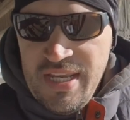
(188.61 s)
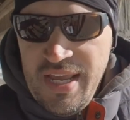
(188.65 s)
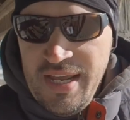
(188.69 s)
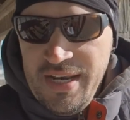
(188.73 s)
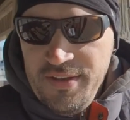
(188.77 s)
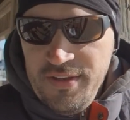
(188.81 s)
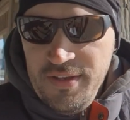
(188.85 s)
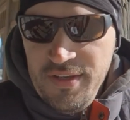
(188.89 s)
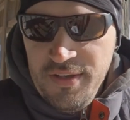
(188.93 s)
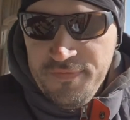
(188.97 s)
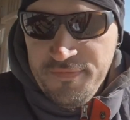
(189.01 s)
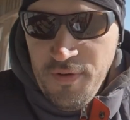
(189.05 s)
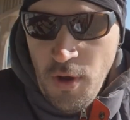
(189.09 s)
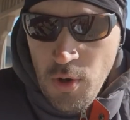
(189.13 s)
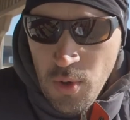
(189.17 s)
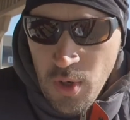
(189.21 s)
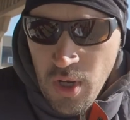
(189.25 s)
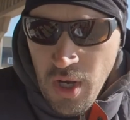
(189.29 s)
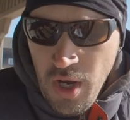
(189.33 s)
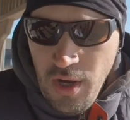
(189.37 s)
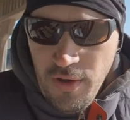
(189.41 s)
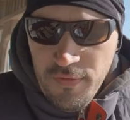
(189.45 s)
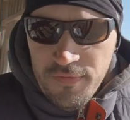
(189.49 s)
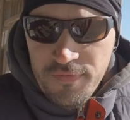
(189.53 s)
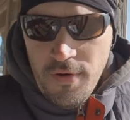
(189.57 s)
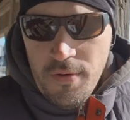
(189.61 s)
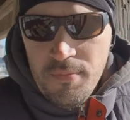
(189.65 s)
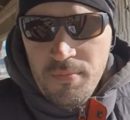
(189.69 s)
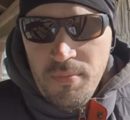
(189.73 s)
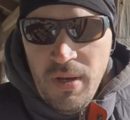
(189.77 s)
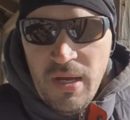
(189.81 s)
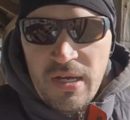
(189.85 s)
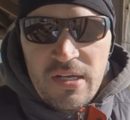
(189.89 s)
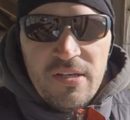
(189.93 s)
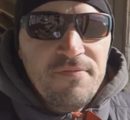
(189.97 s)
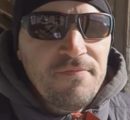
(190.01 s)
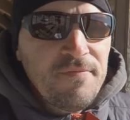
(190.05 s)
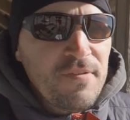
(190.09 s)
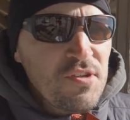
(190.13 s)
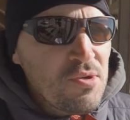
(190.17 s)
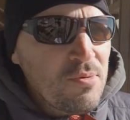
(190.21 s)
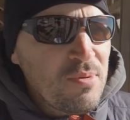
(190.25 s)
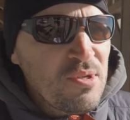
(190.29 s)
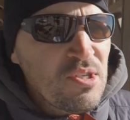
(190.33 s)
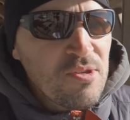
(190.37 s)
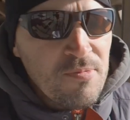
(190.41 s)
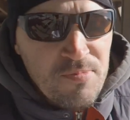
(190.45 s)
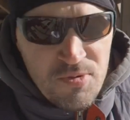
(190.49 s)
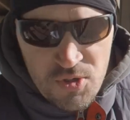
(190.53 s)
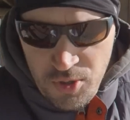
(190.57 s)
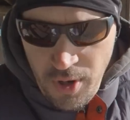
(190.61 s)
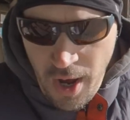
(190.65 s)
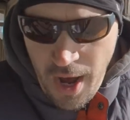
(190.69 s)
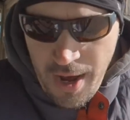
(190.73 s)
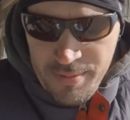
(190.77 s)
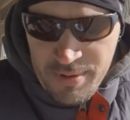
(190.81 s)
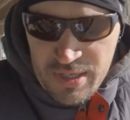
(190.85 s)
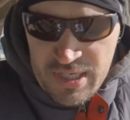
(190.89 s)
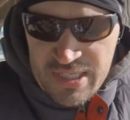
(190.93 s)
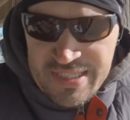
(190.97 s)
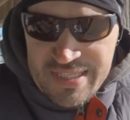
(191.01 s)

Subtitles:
Got a phone call from Fisherman subscriber